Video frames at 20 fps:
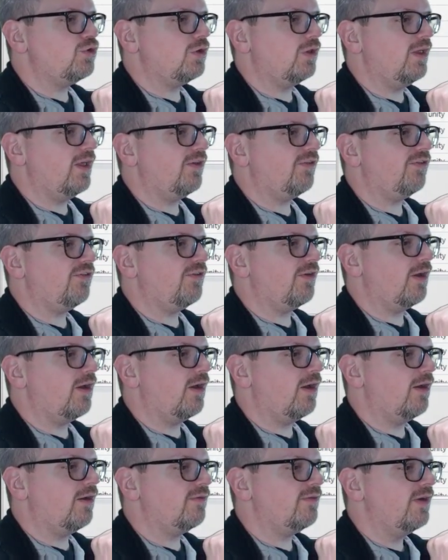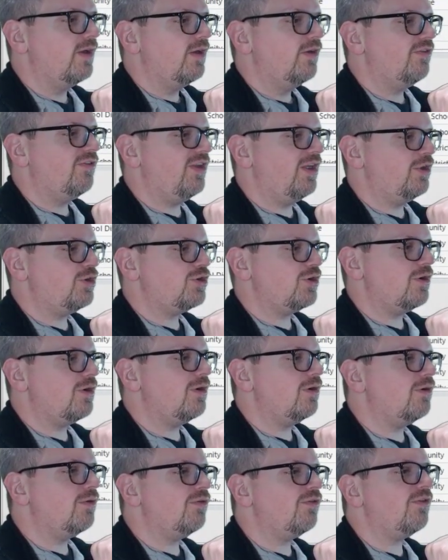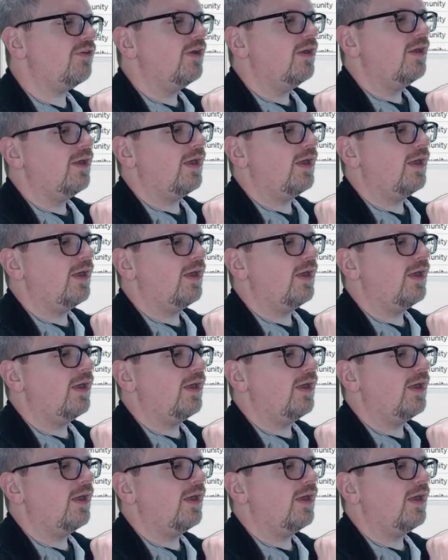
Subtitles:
list of teachers